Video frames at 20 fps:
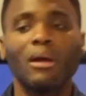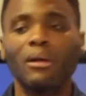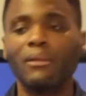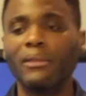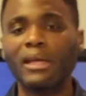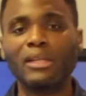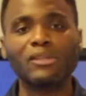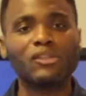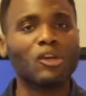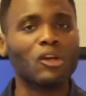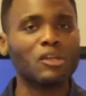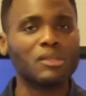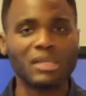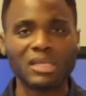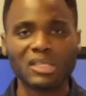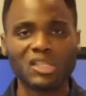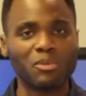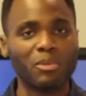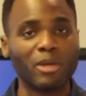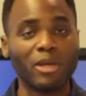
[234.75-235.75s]
their touch
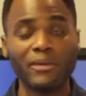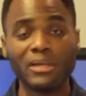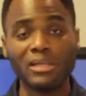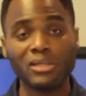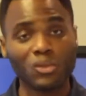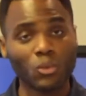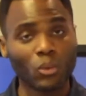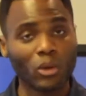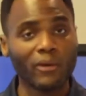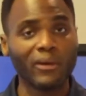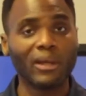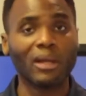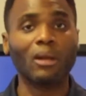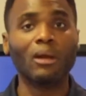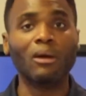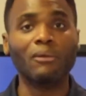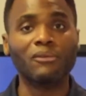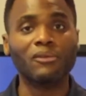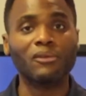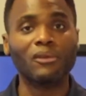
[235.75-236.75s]
experience wearing
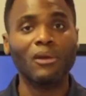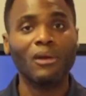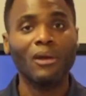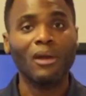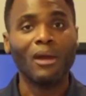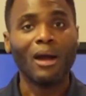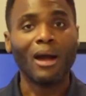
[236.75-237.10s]
gloves.